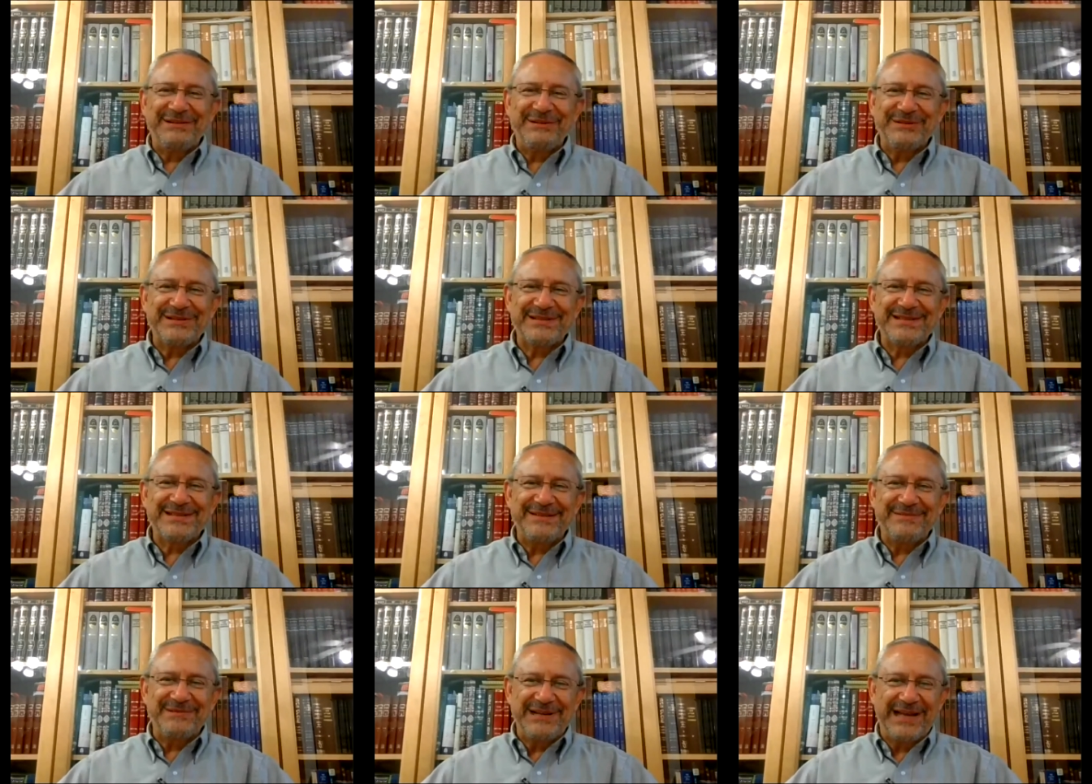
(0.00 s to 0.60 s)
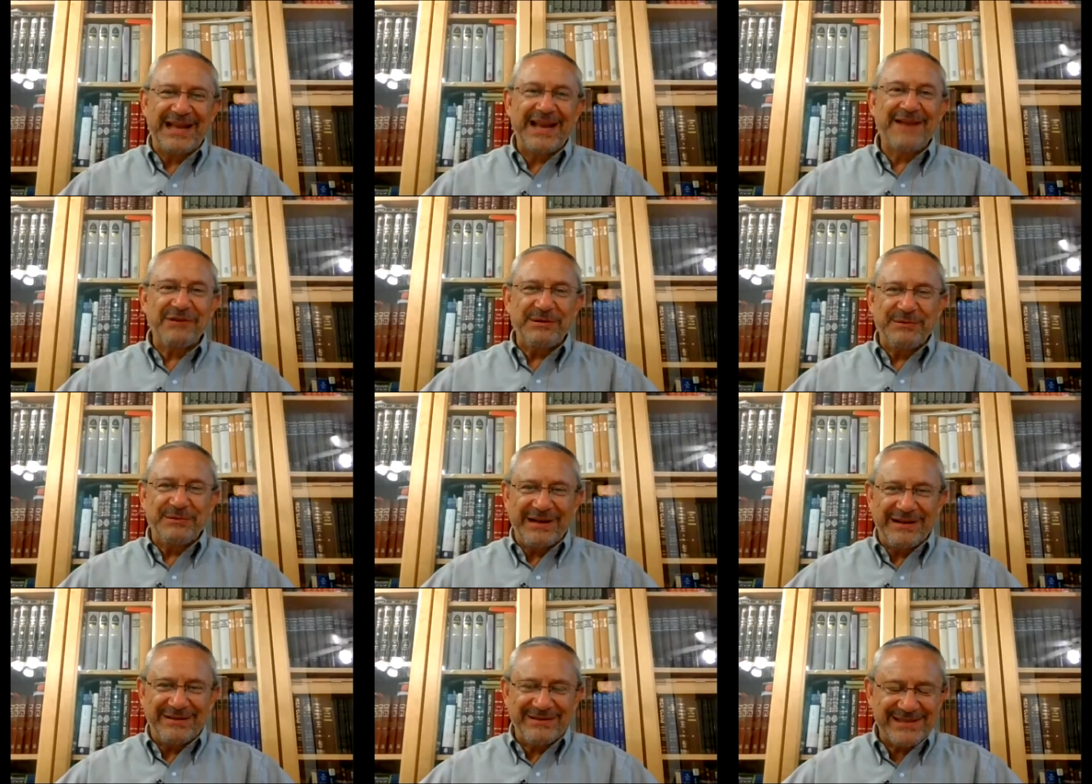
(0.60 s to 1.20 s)
on here this evening.
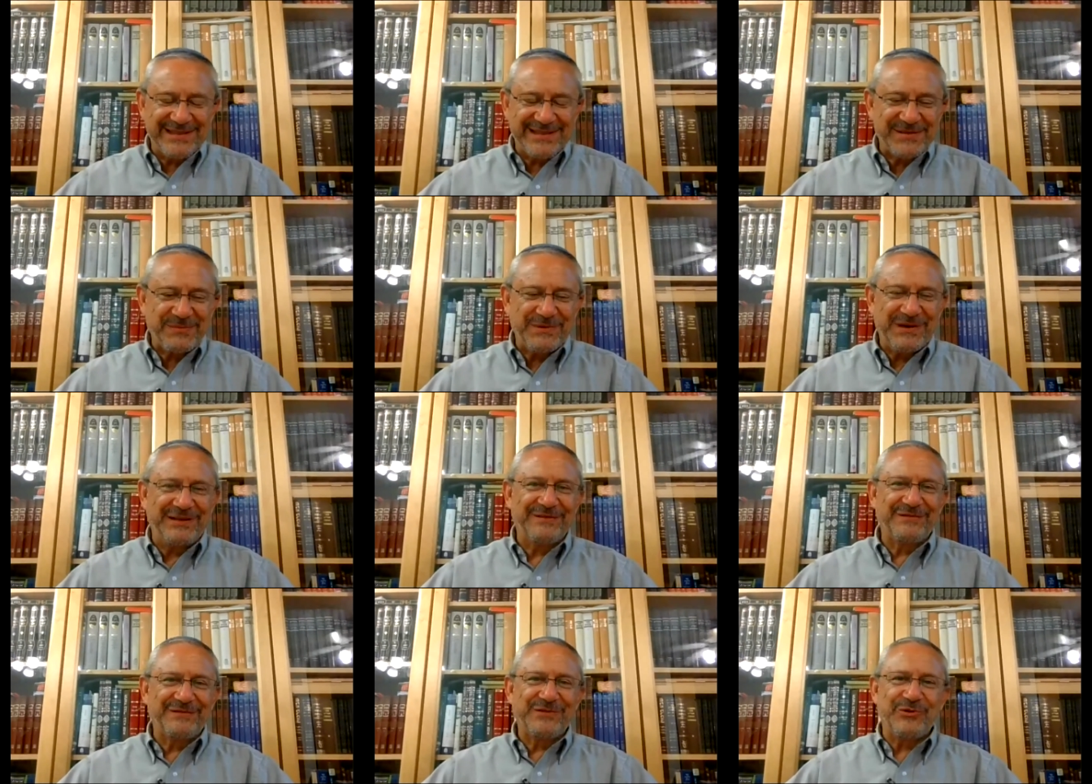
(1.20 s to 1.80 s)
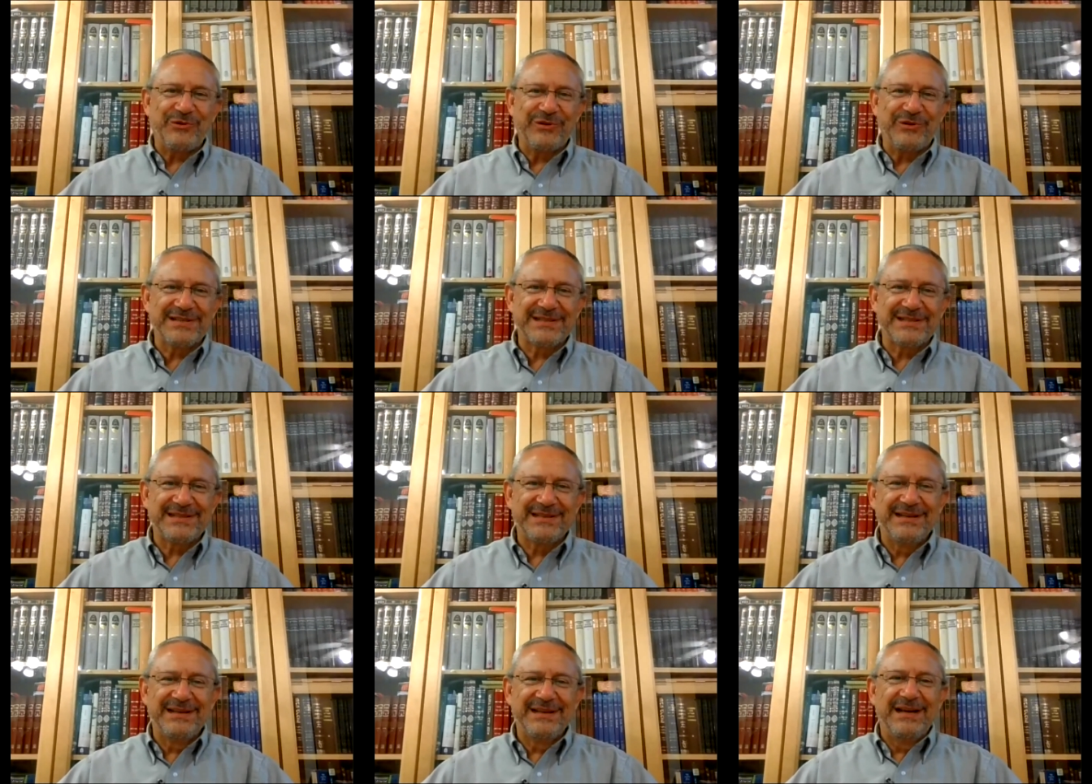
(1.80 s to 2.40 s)
Everyone else as well, of
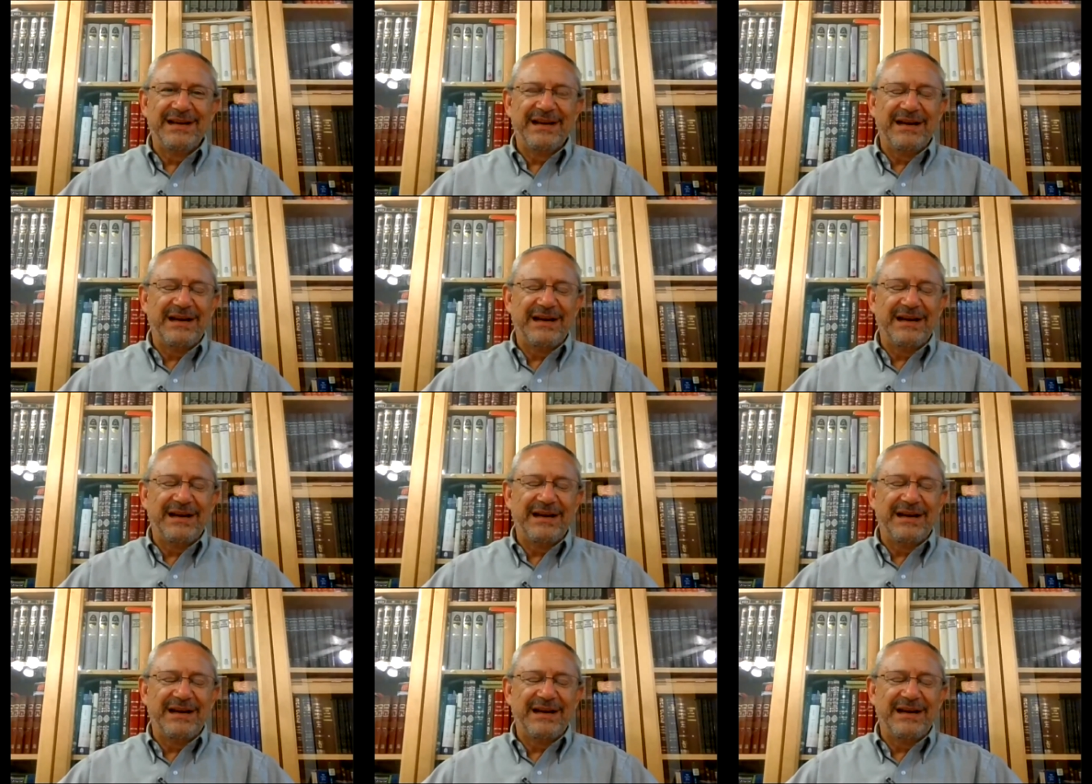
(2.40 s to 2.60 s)
course.